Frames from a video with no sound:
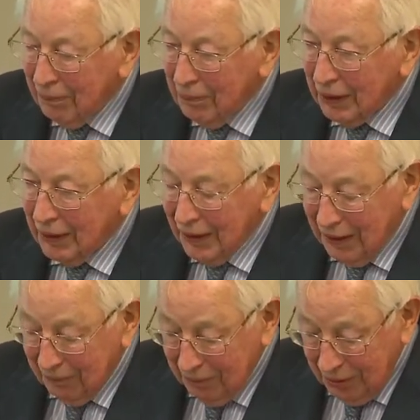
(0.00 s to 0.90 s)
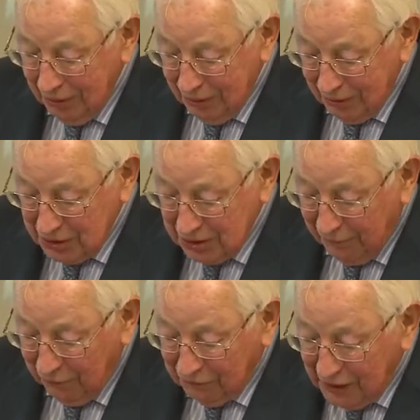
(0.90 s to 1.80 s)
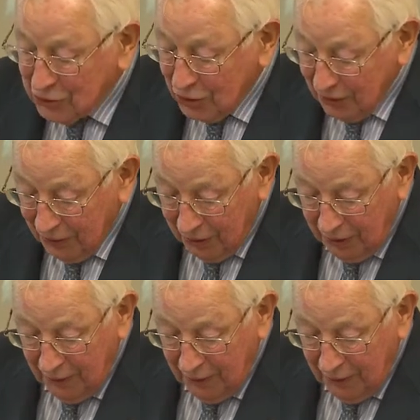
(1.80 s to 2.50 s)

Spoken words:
became the stuff of legend.